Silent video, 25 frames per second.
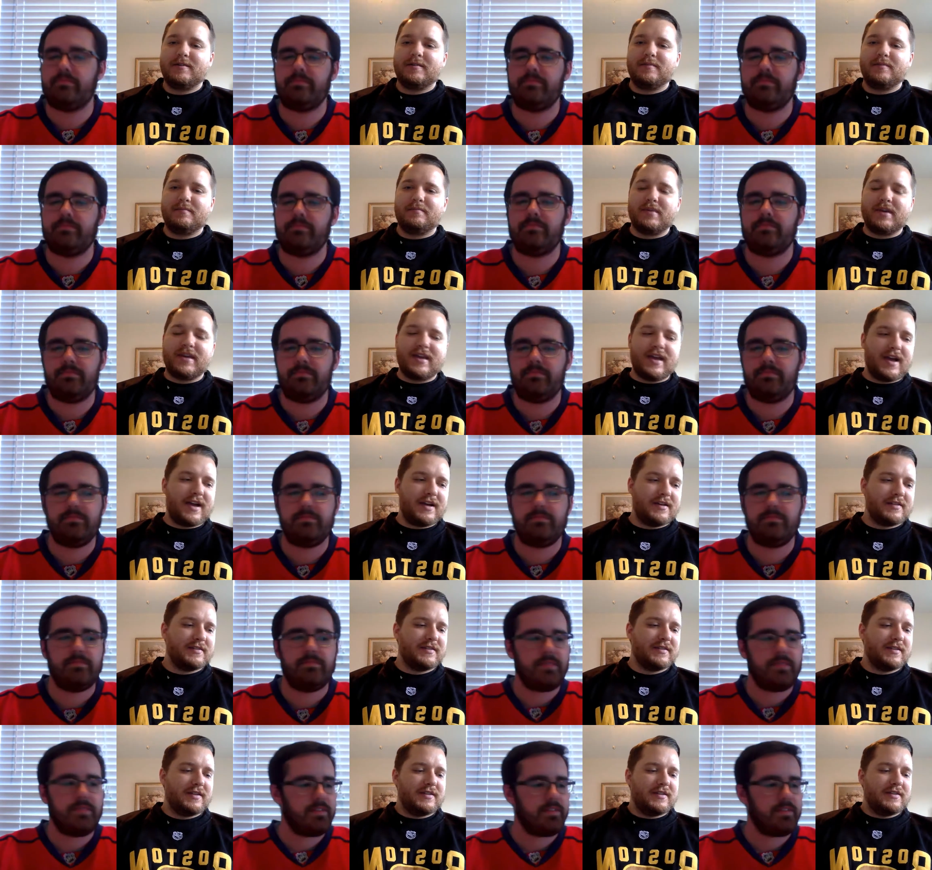Speaker 1: But yeah.
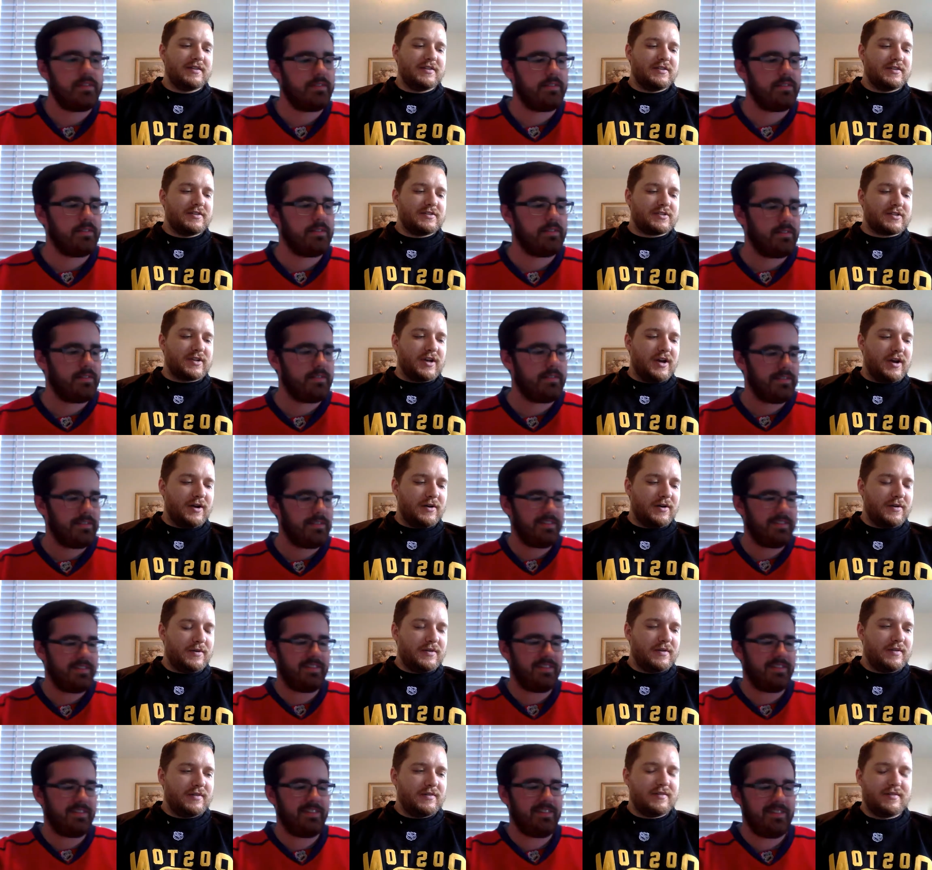So,
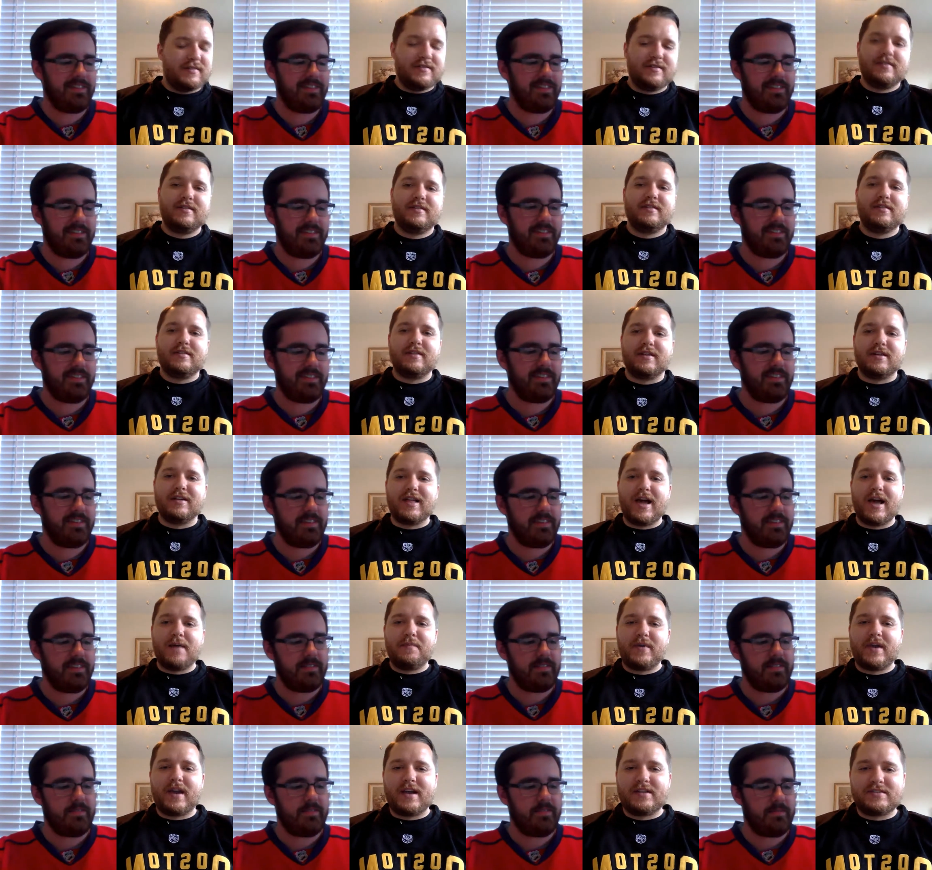
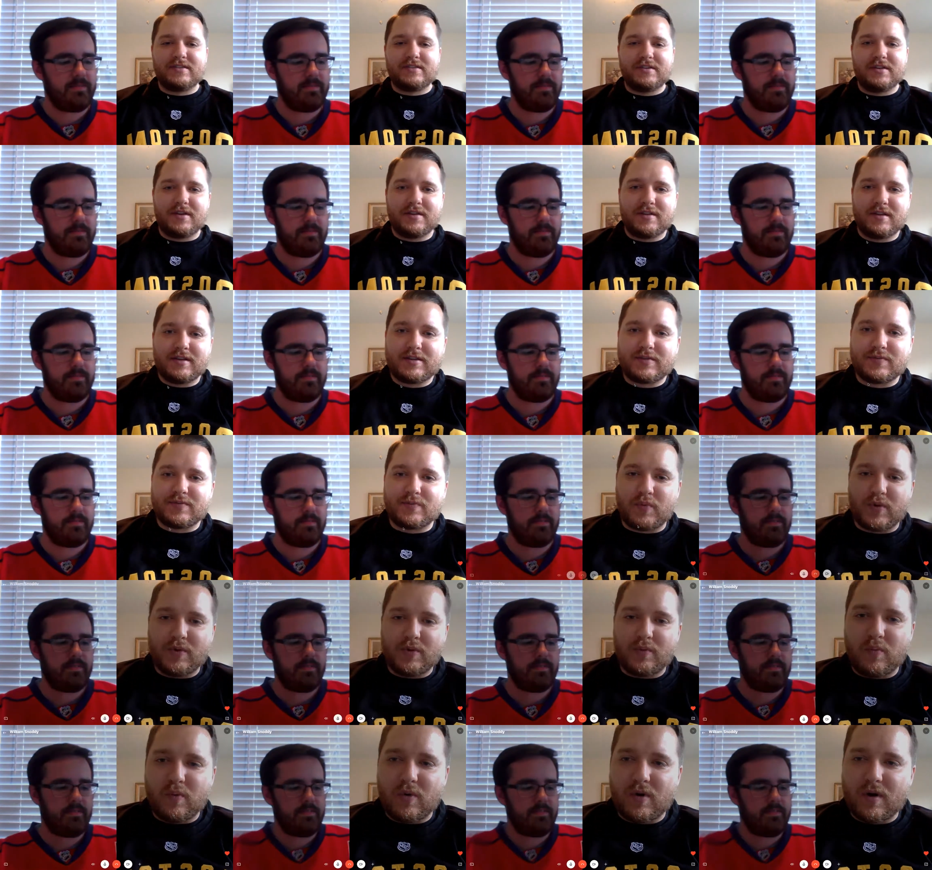glad we got to do this.
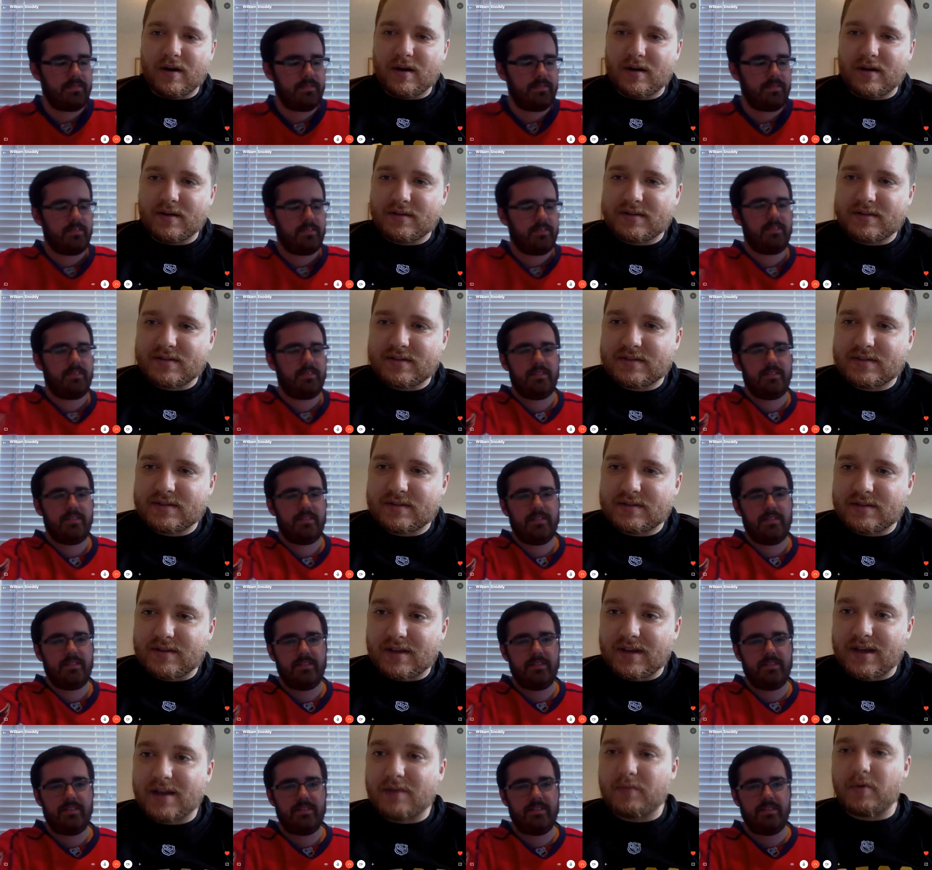We weren't
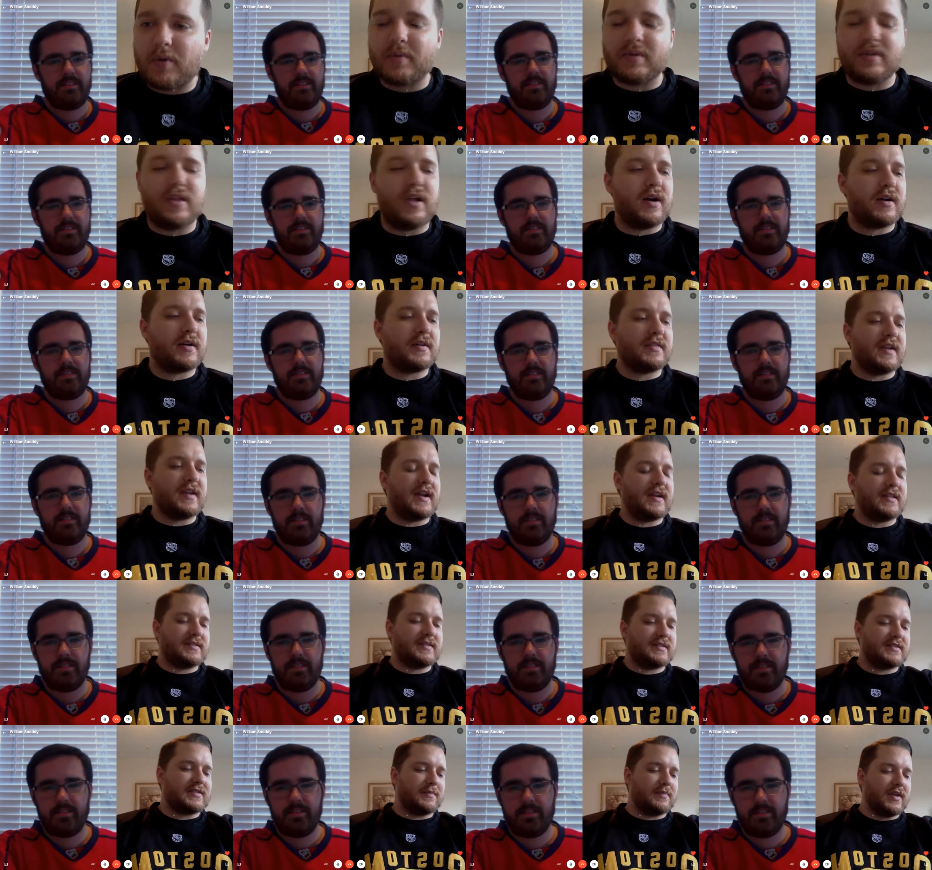we were longer than I
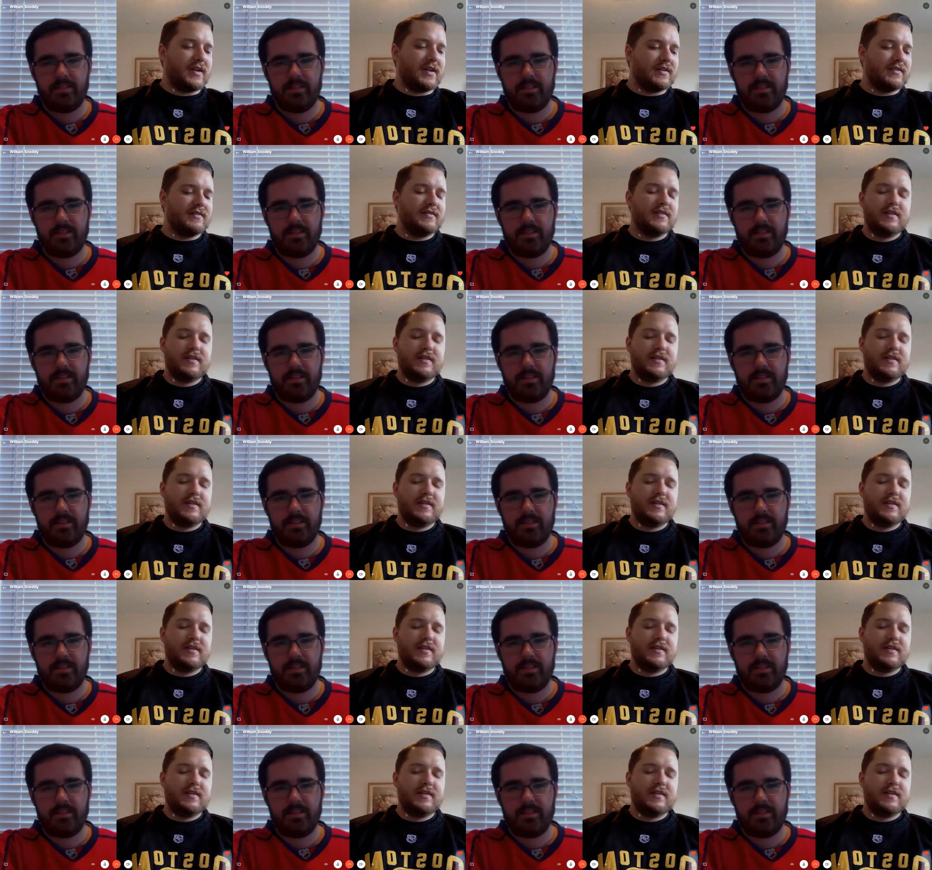anticipated.